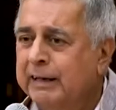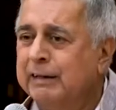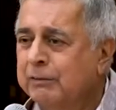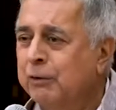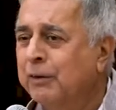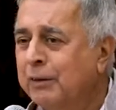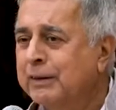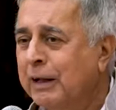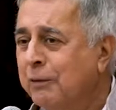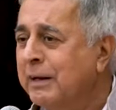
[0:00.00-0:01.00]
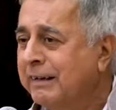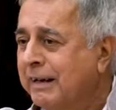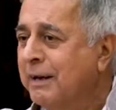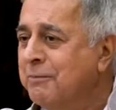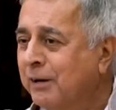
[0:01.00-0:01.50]
And his their only
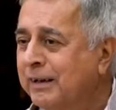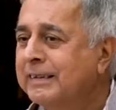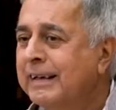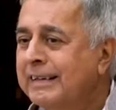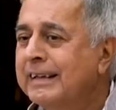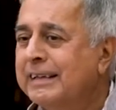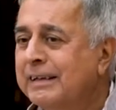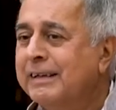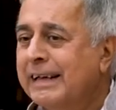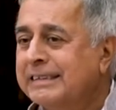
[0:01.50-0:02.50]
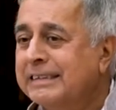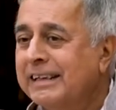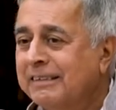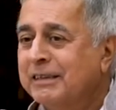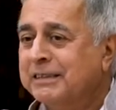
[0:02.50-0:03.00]
crime was that they were
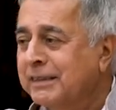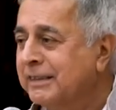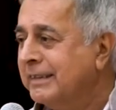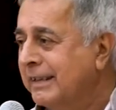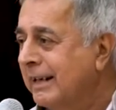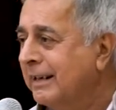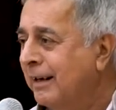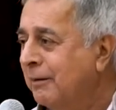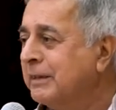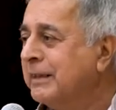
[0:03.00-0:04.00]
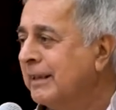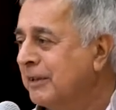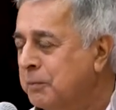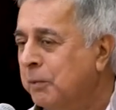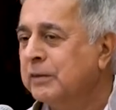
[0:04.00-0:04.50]
angel investors in Tehelka, which had
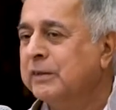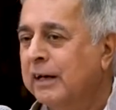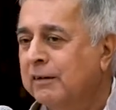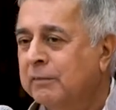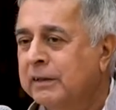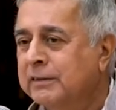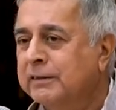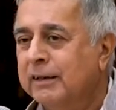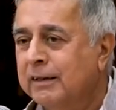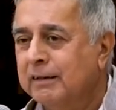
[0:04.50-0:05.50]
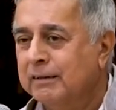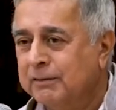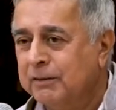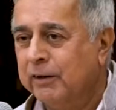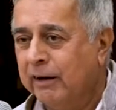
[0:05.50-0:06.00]
exposed the government's
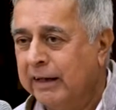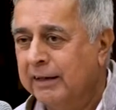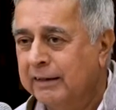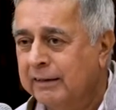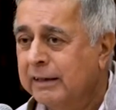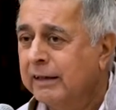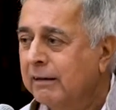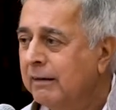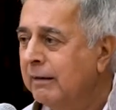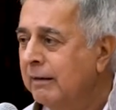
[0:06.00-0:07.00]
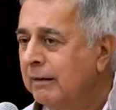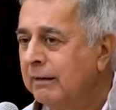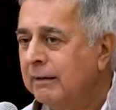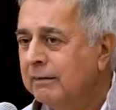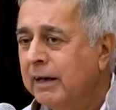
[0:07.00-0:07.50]
sort of Achilles heel.
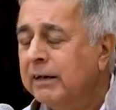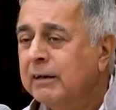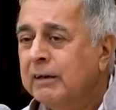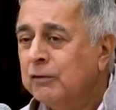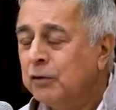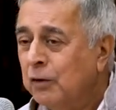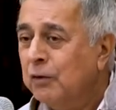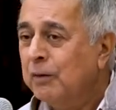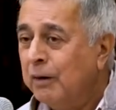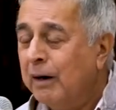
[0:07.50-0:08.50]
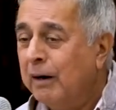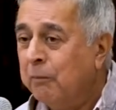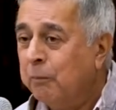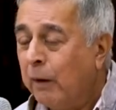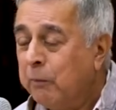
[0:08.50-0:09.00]
Right. So
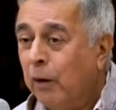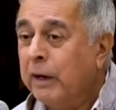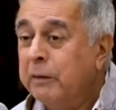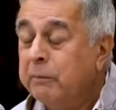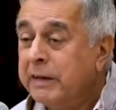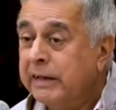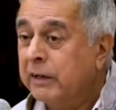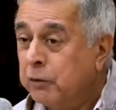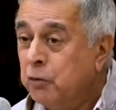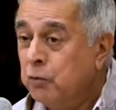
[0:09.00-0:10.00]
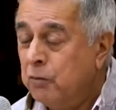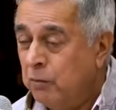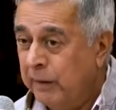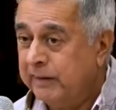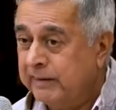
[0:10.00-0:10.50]
what did the media
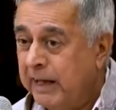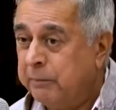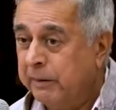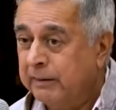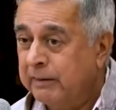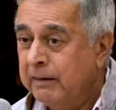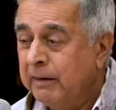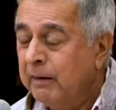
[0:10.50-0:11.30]
do when this happened?